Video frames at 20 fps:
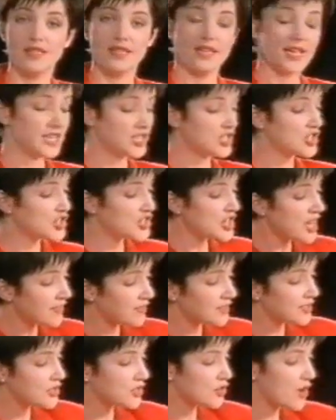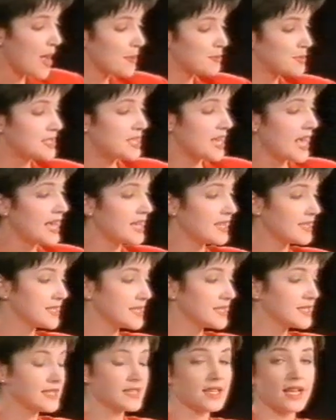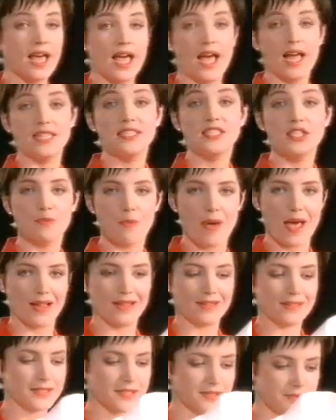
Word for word: it shifts trapped stains and smells.